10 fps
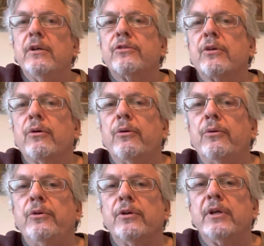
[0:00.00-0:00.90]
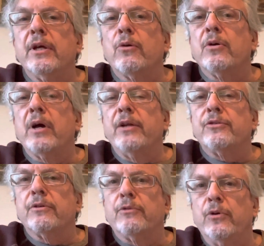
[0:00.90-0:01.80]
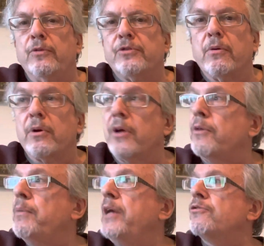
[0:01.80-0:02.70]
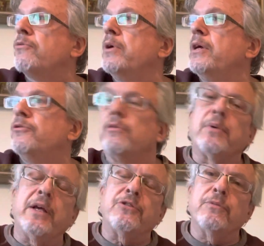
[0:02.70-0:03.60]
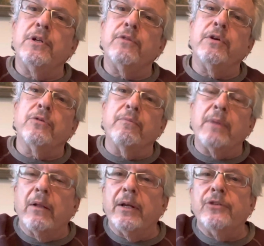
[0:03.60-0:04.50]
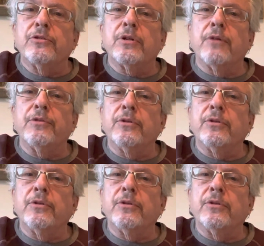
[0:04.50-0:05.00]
So you can get all kinds of grooves going on your bass strings or play some individual melodies and stuff.